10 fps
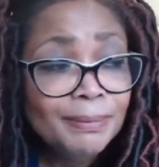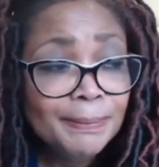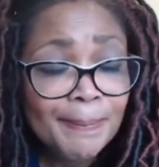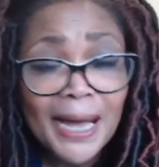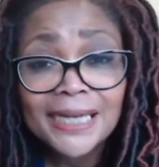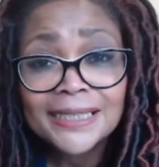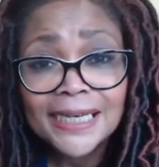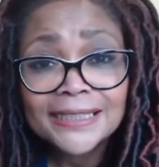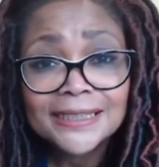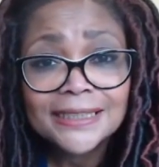to be back
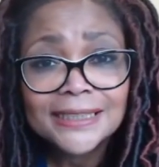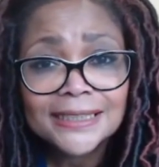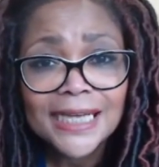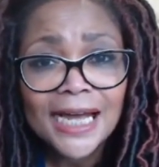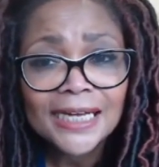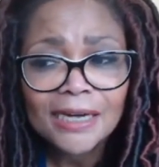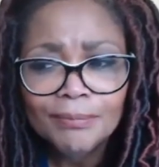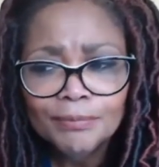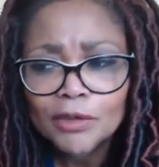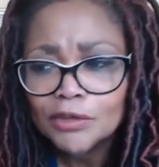later today.
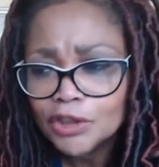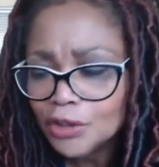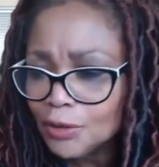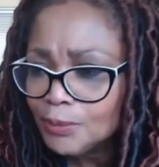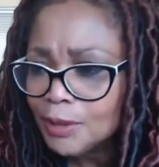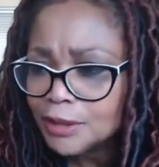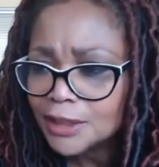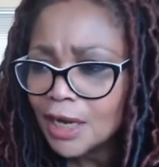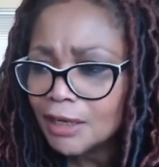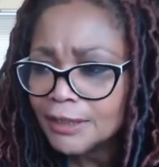I'm not sure what
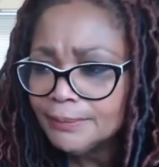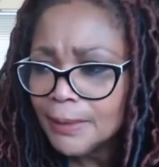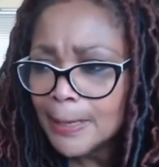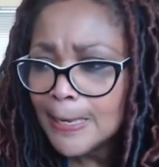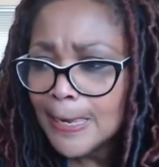time.